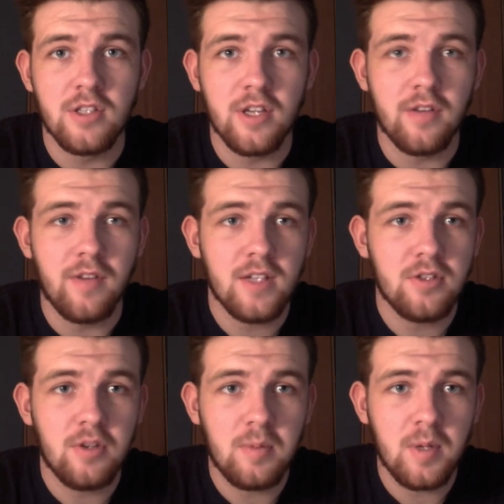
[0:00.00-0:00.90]
and if I'd
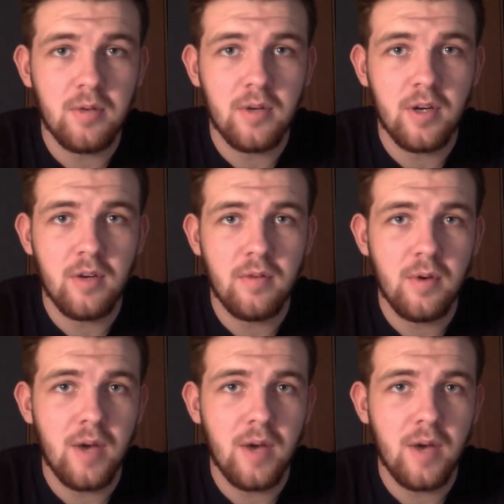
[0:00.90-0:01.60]
show up late to an interview,